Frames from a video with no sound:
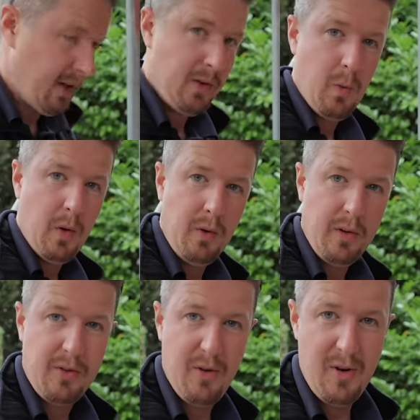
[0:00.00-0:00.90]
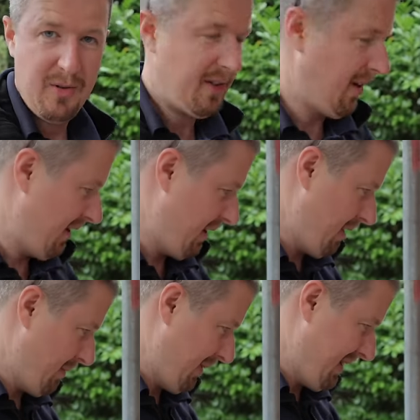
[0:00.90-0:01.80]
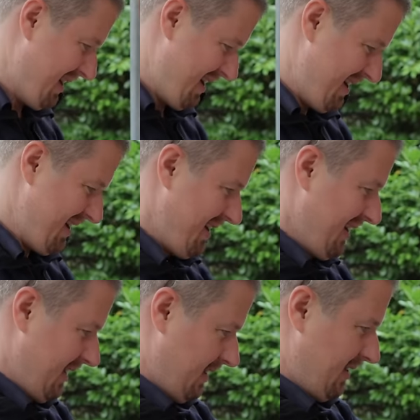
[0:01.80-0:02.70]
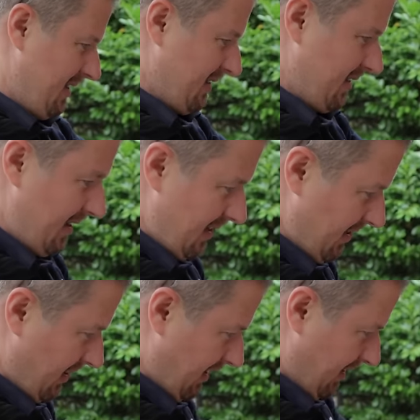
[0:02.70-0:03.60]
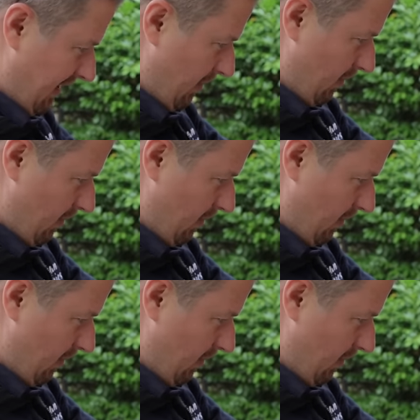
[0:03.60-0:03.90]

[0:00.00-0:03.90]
is, will the screws line up? It doesn't look like they